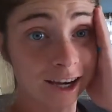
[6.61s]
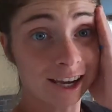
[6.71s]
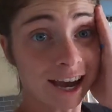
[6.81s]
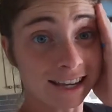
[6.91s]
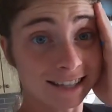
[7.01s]

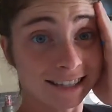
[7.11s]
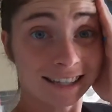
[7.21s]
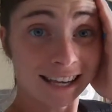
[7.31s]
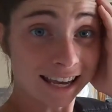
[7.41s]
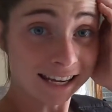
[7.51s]
Alright guys,
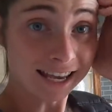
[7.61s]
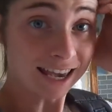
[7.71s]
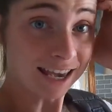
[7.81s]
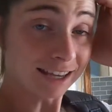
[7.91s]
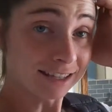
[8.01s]
it
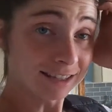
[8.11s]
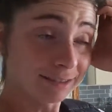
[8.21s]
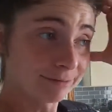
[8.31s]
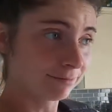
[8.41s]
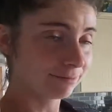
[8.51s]

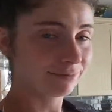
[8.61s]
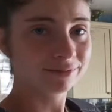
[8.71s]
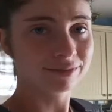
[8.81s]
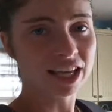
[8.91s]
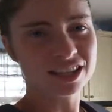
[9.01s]
is
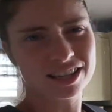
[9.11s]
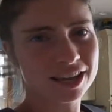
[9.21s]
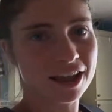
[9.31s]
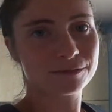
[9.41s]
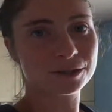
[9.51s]
a
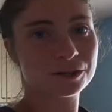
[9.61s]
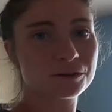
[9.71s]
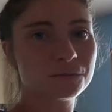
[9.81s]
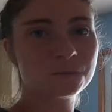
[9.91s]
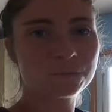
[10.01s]
Sunday
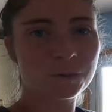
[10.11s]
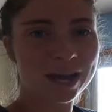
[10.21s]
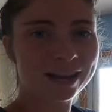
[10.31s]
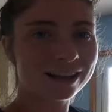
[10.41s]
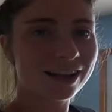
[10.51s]
afternoon,
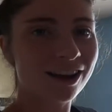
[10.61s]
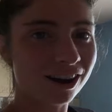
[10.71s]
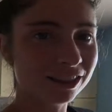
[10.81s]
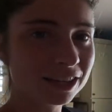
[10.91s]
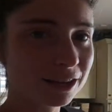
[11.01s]
but
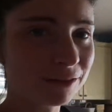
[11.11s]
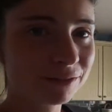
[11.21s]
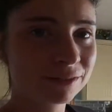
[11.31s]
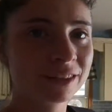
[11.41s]
oddly enough,